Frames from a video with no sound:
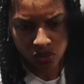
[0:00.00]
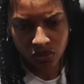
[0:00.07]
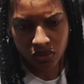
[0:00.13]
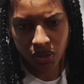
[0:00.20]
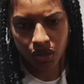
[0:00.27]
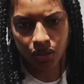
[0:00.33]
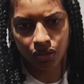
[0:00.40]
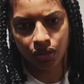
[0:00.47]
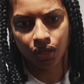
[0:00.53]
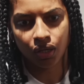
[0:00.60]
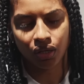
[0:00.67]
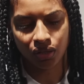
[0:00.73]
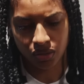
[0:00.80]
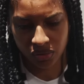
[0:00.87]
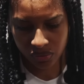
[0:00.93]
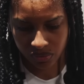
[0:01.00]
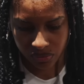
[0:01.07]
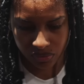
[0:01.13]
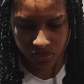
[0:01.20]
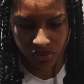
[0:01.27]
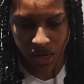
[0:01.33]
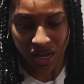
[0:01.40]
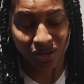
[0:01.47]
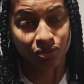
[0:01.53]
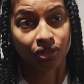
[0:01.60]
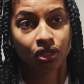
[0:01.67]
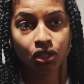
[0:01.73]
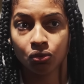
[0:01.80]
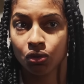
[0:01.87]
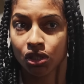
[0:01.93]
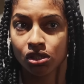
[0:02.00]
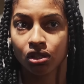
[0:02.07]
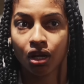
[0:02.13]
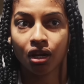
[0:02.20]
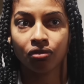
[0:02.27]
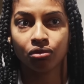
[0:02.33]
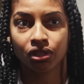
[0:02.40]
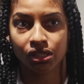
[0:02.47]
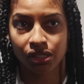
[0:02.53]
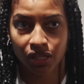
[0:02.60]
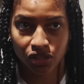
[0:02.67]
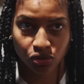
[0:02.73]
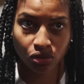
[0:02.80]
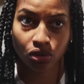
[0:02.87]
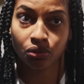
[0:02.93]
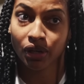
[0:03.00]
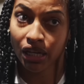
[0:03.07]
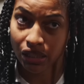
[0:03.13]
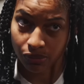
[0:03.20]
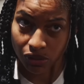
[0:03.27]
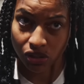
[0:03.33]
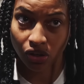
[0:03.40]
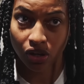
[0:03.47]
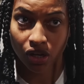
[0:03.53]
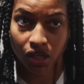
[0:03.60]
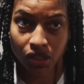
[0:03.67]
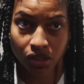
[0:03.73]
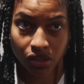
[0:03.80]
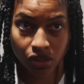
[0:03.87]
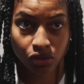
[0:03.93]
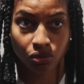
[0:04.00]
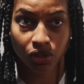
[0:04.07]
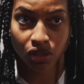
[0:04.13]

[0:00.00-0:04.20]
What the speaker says: hand, she snatched away. I don't think you want to start off with a sexual harassment charge.